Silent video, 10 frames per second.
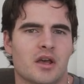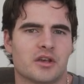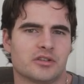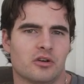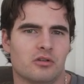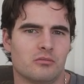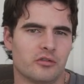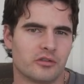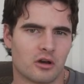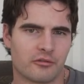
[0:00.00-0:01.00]
So
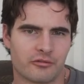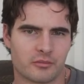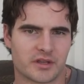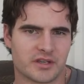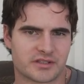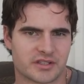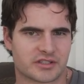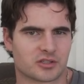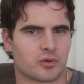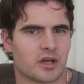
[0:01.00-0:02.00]
moving on from this
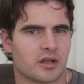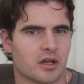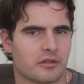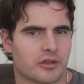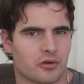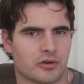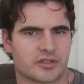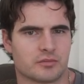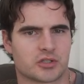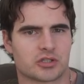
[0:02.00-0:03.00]
is when I'd throw in
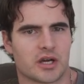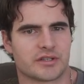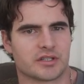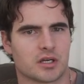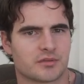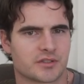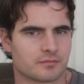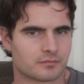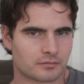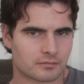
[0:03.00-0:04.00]
some triceps.
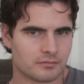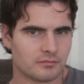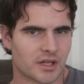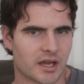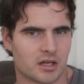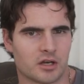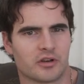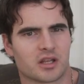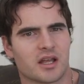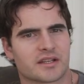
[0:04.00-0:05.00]
And I
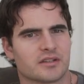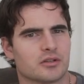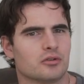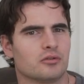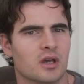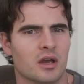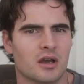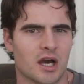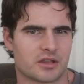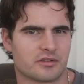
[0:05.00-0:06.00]
really like to do
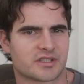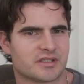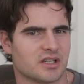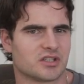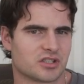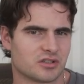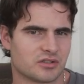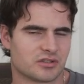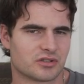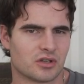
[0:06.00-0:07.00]
either
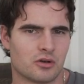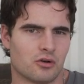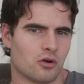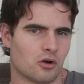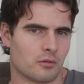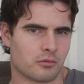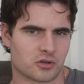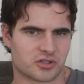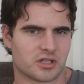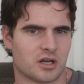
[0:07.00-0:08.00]
extensions or
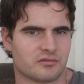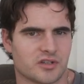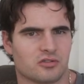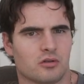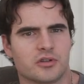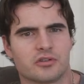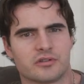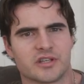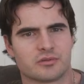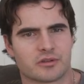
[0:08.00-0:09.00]
push downs. I normally do
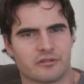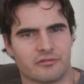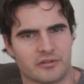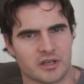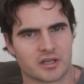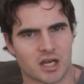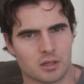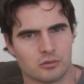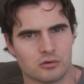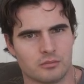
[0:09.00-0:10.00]
these with a V
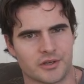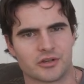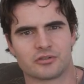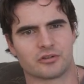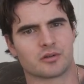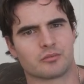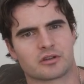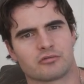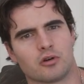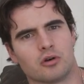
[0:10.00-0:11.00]
cable, but you can do them with a
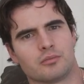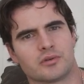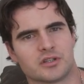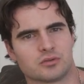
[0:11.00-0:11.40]
rope as